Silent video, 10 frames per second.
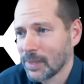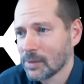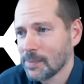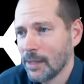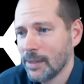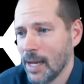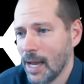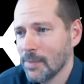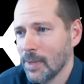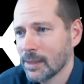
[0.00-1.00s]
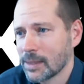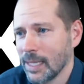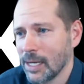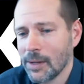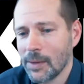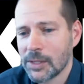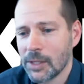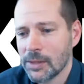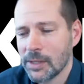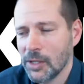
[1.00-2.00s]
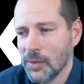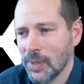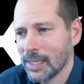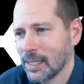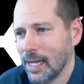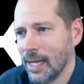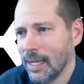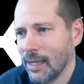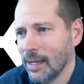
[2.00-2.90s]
It was about 9 months later, I returned to the USA.